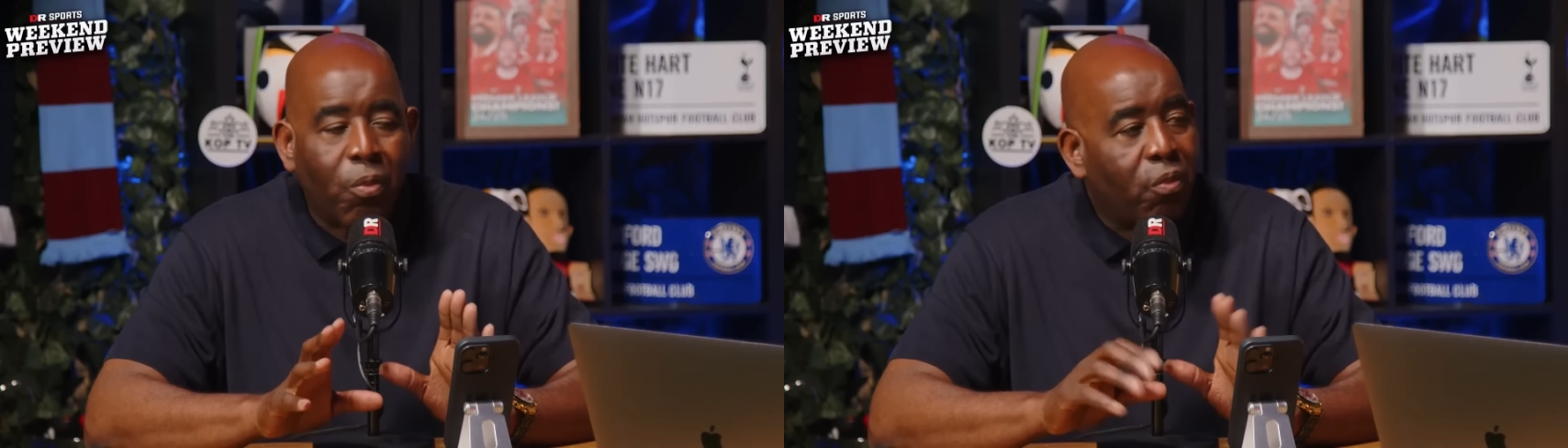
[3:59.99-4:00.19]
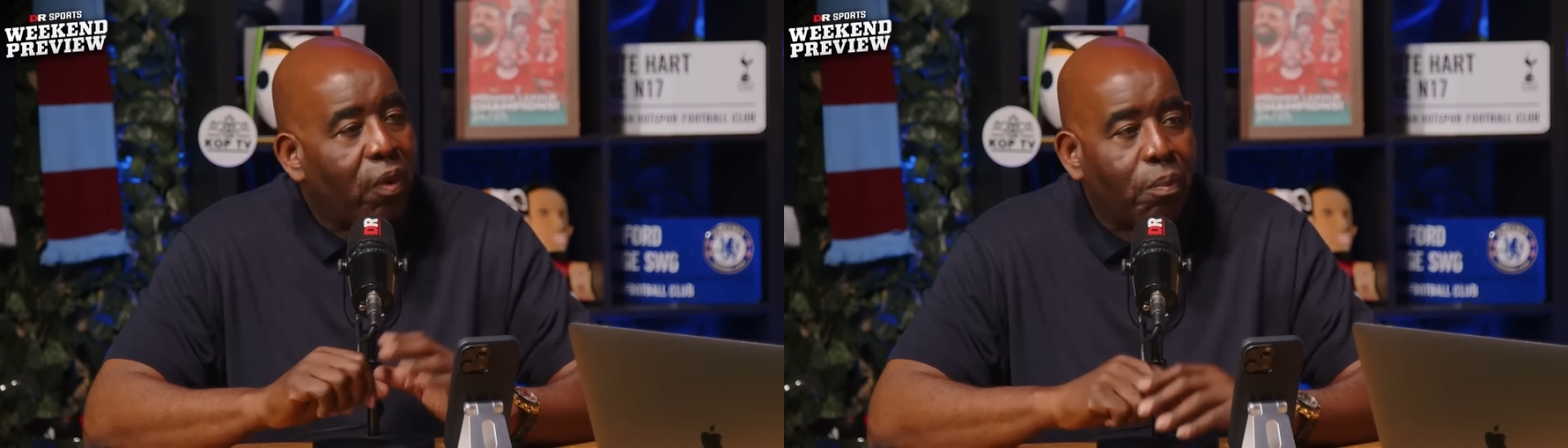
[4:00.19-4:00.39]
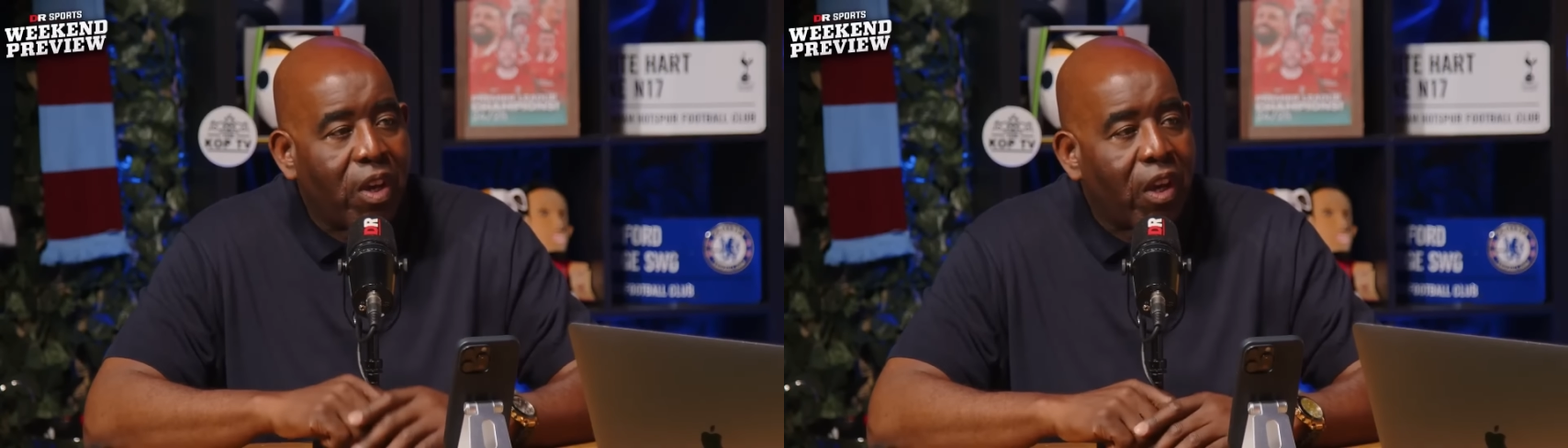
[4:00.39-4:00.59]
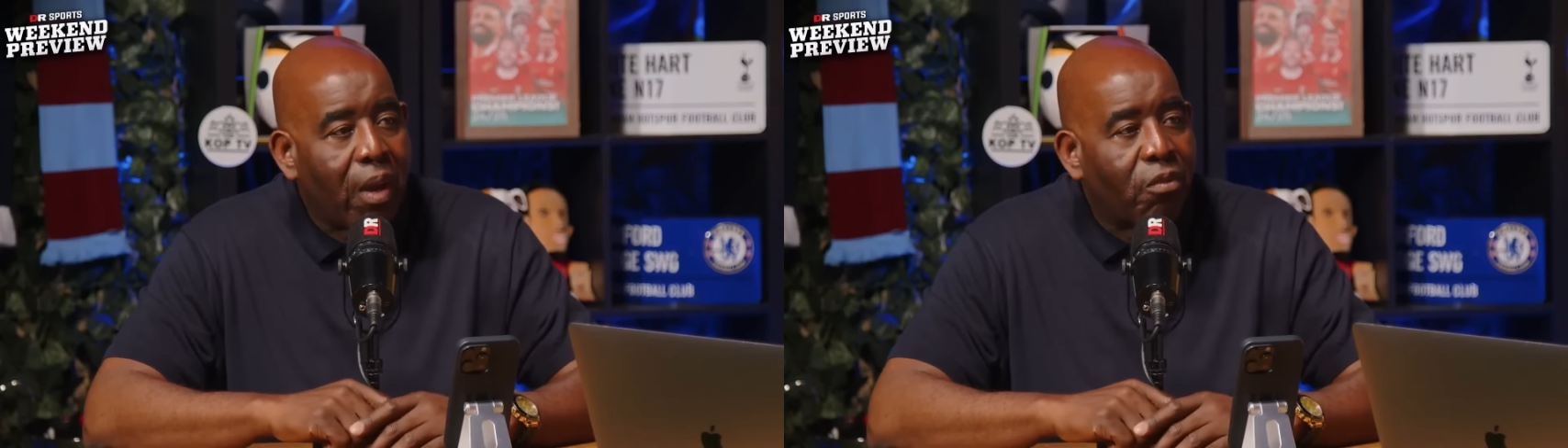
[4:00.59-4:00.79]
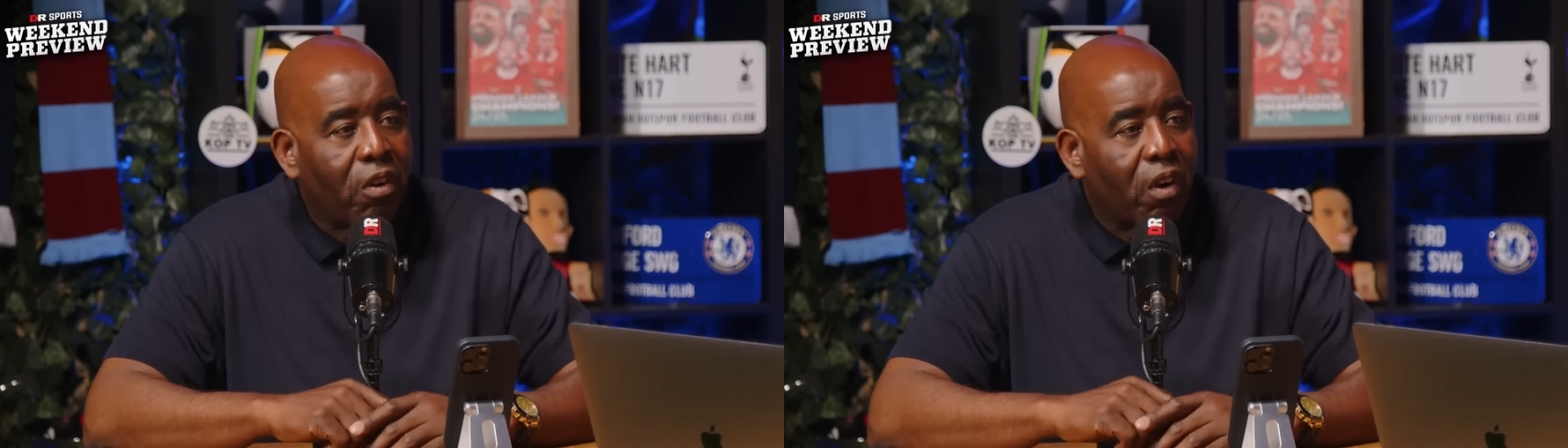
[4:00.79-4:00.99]
with him being
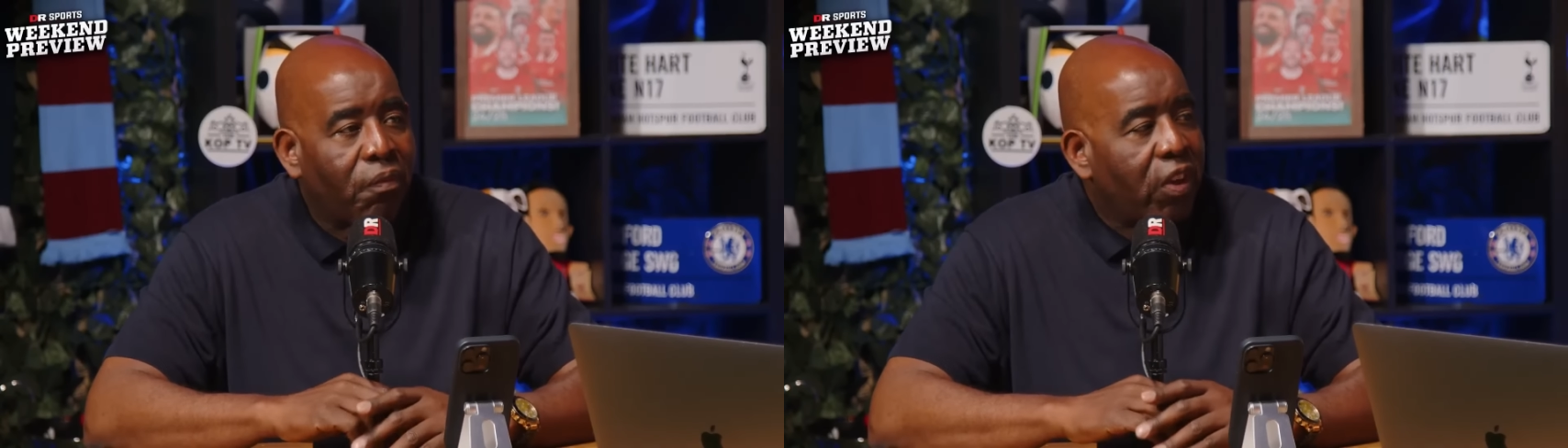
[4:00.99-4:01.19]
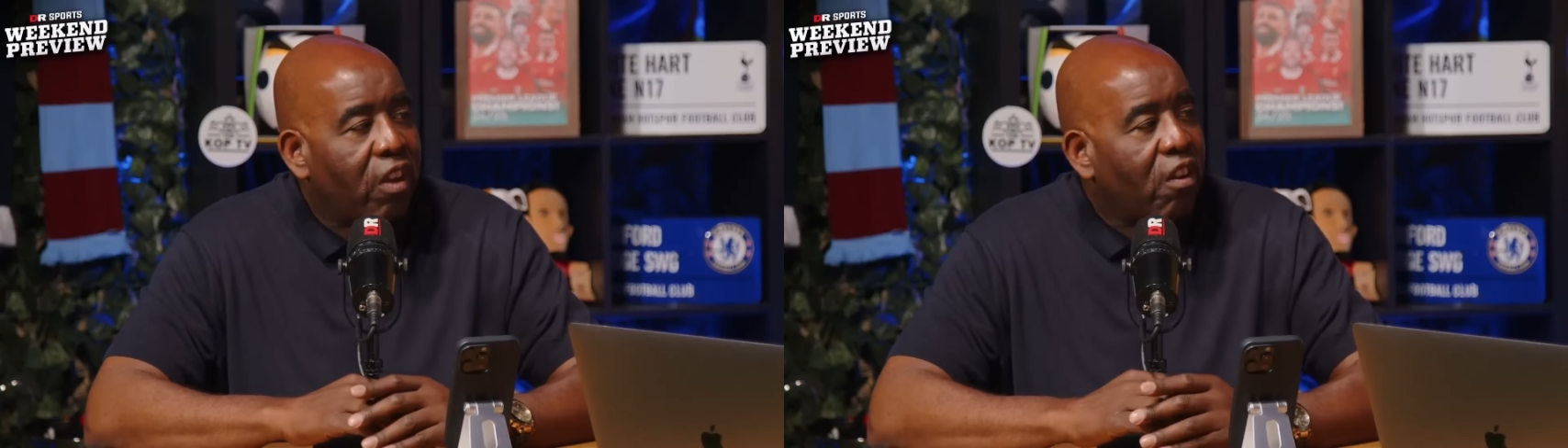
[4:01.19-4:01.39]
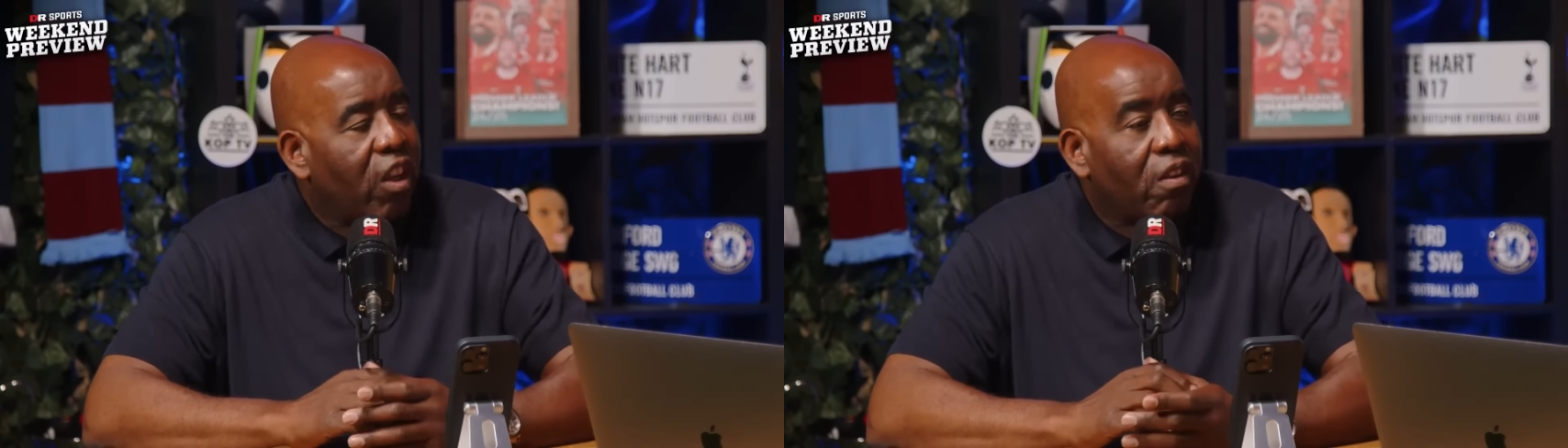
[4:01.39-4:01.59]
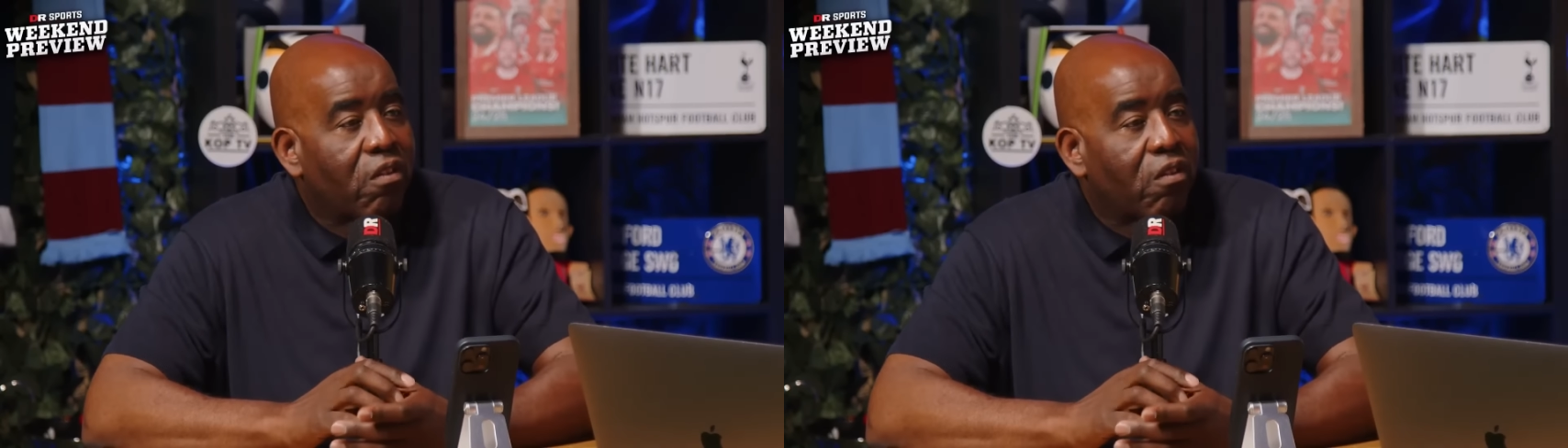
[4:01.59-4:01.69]
captain. I think he leads.